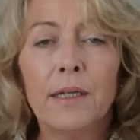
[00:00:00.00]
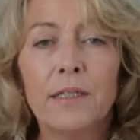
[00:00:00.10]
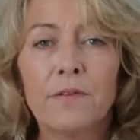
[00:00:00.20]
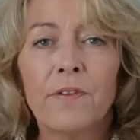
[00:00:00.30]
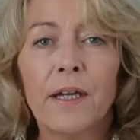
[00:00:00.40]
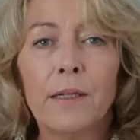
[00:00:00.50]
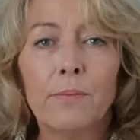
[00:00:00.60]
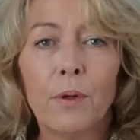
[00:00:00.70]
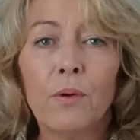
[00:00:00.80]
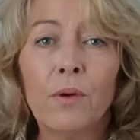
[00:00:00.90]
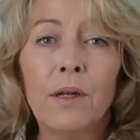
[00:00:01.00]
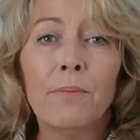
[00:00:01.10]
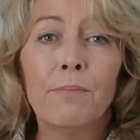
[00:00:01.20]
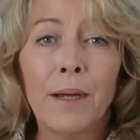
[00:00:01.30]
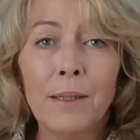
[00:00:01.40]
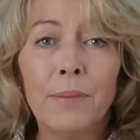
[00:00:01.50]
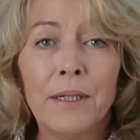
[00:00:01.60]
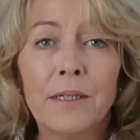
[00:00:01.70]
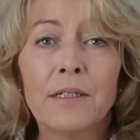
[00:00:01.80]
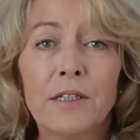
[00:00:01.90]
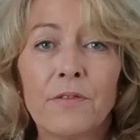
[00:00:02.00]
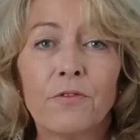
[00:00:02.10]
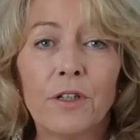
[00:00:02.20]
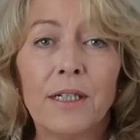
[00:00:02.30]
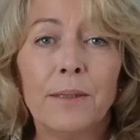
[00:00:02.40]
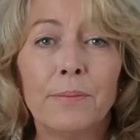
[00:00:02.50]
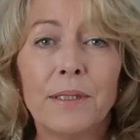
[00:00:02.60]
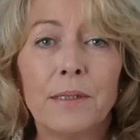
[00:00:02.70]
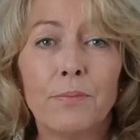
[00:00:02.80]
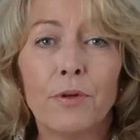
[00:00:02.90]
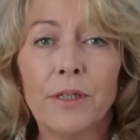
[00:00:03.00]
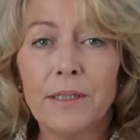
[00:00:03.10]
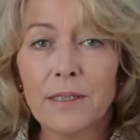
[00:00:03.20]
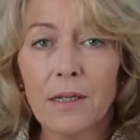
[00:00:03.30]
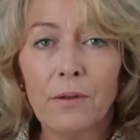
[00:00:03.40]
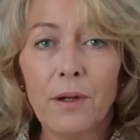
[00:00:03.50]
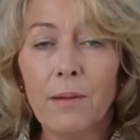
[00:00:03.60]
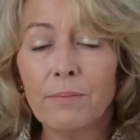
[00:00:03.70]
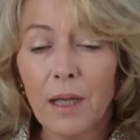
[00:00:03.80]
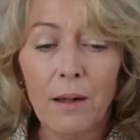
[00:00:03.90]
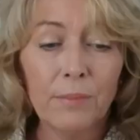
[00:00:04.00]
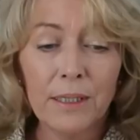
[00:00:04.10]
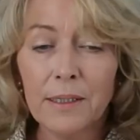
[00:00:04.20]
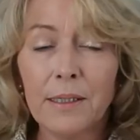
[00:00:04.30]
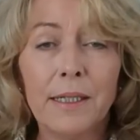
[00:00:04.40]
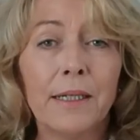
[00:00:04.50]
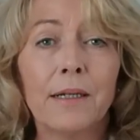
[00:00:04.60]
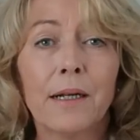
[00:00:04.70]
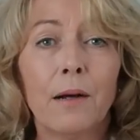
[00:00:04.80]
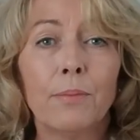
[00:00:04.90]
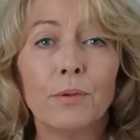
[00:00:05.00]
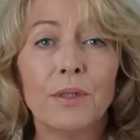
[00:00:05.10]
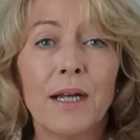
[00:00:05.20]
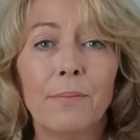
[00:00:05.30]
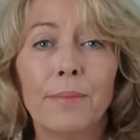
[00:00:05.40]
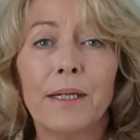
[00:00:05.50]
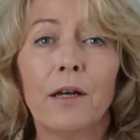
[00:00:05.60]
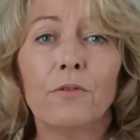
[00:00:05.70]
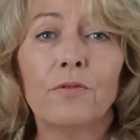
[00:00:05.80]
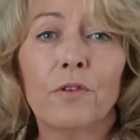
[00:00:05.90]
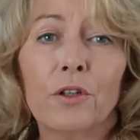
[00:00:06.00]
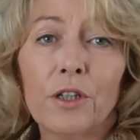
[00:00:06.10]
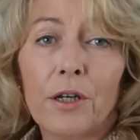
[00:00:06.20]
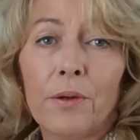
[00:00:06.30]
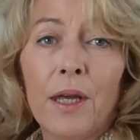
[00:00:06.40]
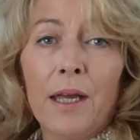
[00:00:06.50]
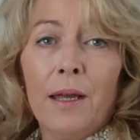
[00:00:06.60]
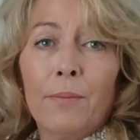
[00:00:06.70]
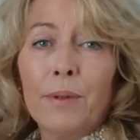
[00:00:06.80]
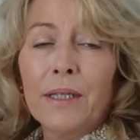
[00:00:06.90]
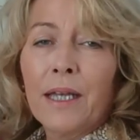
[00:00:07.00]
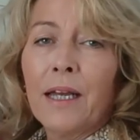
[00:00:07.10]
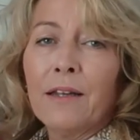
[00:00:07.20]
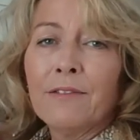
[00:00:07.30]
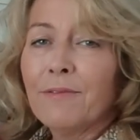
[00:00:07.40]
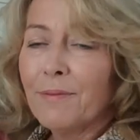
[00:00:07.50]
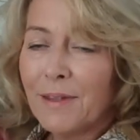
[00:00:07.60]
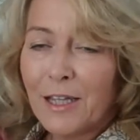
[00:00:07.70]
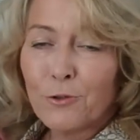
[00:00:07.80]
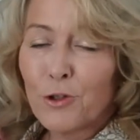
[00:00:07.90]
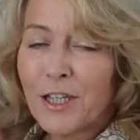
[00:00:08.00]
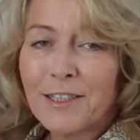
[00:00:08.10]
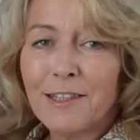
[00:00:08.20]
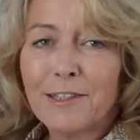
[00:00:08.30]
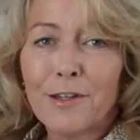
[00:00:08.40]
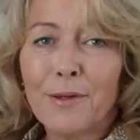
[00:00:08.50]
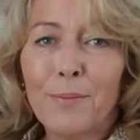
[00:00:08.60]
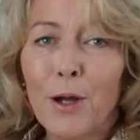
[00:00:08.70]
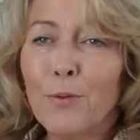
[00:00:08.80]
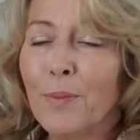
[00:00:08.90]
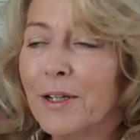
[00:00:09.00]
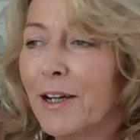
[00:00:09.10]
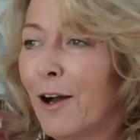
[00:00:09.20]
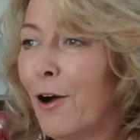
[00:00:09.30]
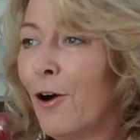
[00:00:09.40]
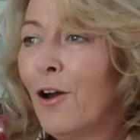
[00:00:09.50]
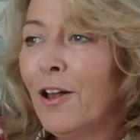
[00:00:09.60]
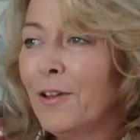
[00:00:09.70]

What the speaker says: is available, maybe in a different Liberty print. So I'm going to link a couple down below for you. But yeah, their dresses at the moment are